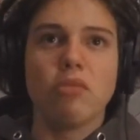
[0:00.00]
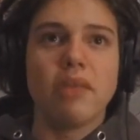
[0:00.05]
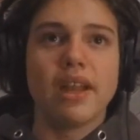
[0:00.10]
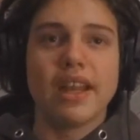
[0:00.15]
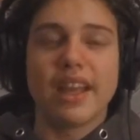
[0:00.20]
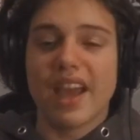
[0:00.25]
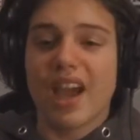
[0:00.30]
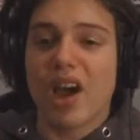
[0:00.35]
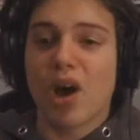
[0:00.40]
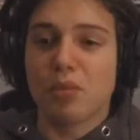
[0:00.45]

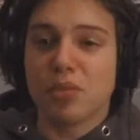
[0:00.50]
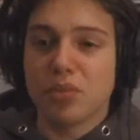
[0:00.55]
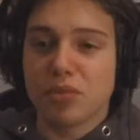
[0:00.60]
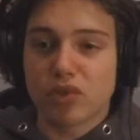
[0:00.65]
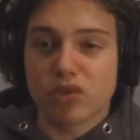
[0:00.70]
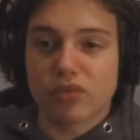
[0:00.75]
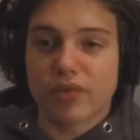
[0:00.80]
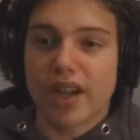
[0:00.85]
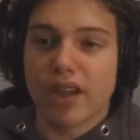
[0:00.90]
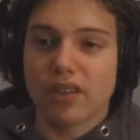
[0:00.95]
many albums
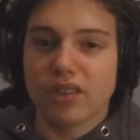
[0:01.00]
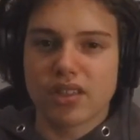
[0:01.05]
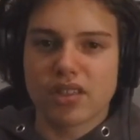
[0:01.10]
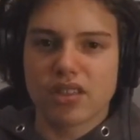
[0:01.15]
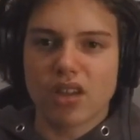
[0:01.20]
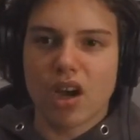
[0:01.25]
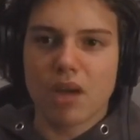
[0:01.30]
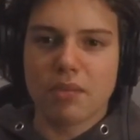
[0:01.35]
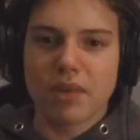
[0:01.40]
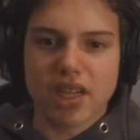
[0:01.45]
around this
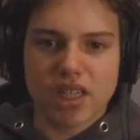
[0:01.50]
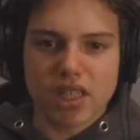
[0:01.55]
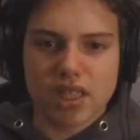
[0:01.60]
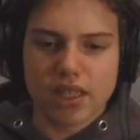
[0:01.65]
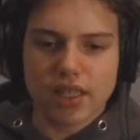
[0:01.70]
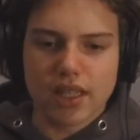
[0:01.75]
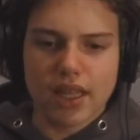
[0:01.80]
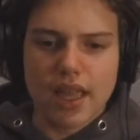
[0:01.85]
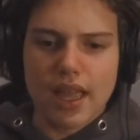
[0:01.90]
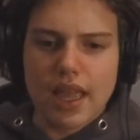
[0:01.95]
time
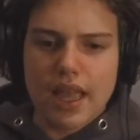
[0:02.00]
actually